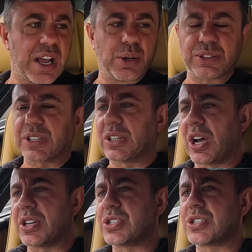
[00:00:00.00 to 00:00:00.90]
out,
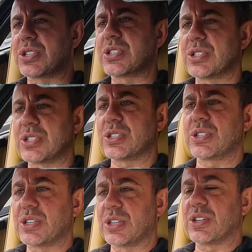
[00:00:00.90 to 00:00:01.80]
clutch,
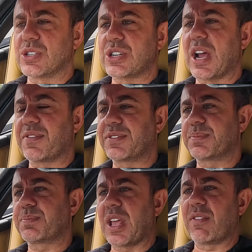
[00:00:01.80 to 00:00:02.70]
you know, shaft,
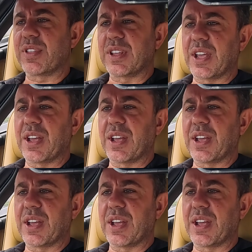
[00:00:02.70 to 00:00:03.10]
everything